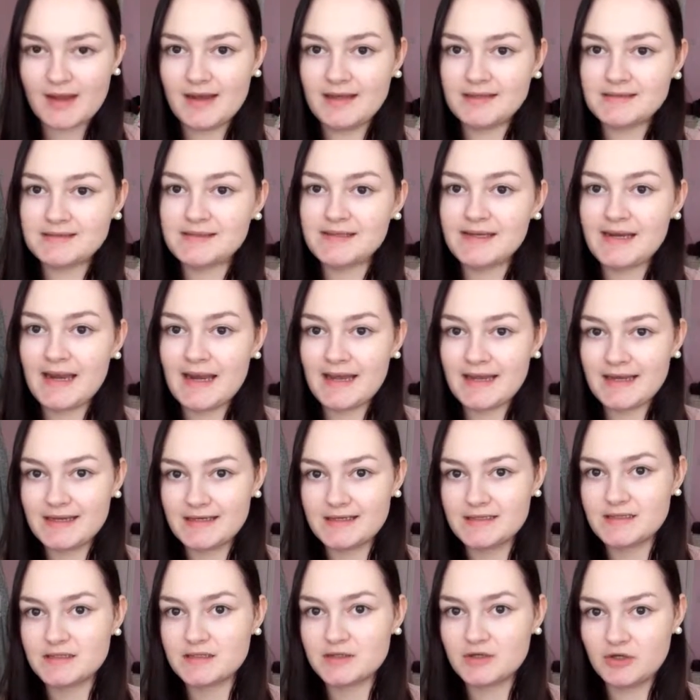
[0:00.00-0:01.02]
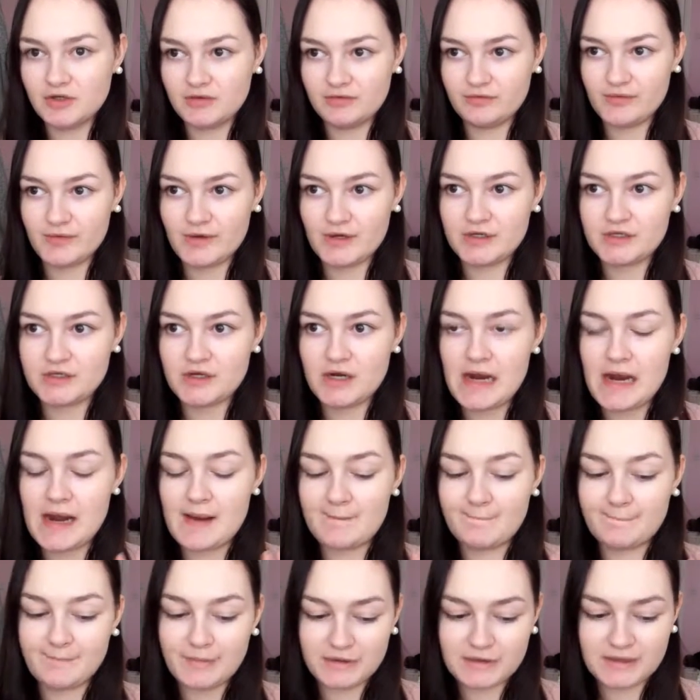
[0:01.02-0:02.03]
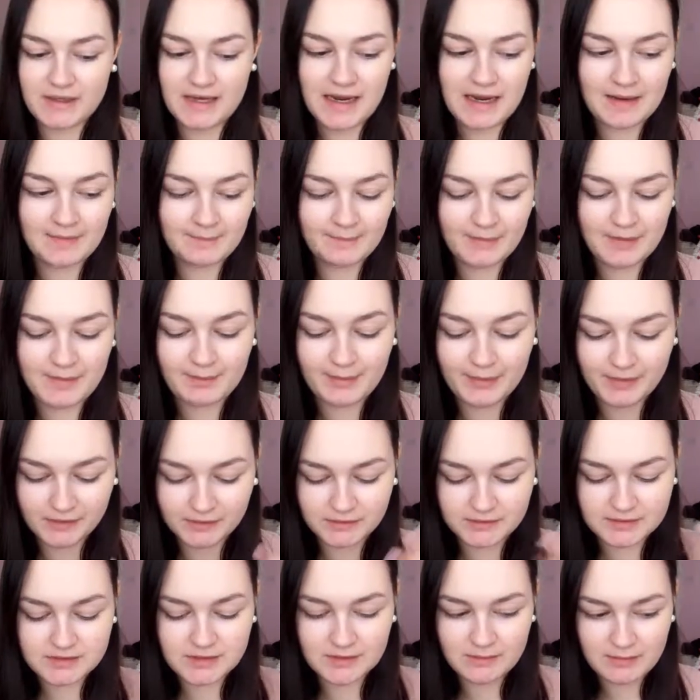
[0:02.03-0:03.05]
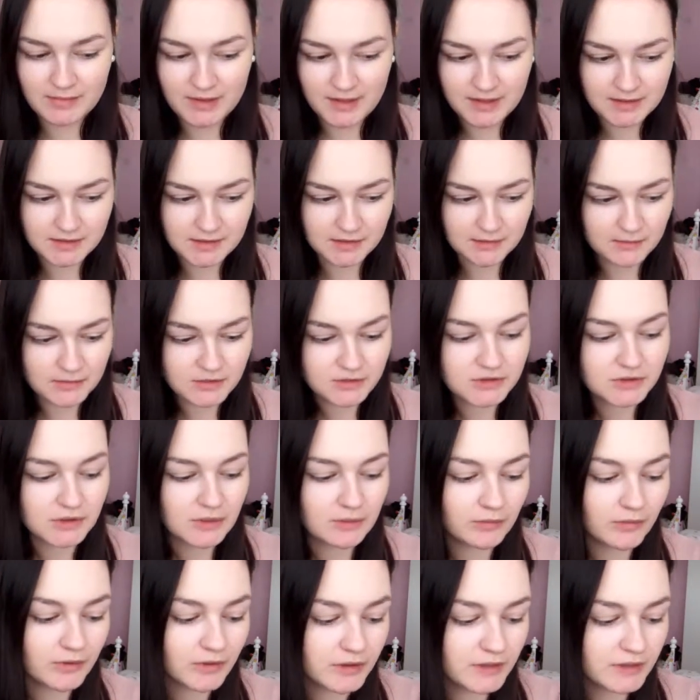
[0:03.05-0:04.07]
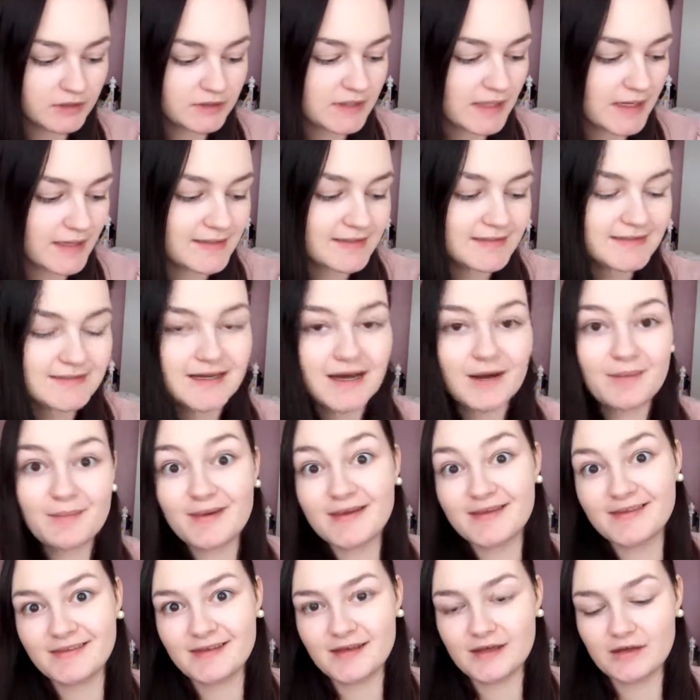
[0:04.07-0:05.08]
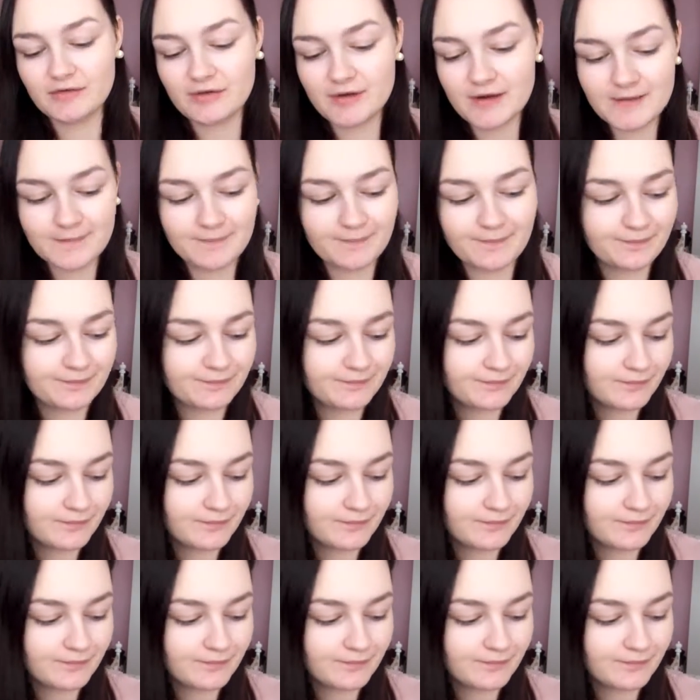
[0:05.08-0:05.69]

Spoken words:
it's light coverage but can be built to medium. So I'm going to test out my theory.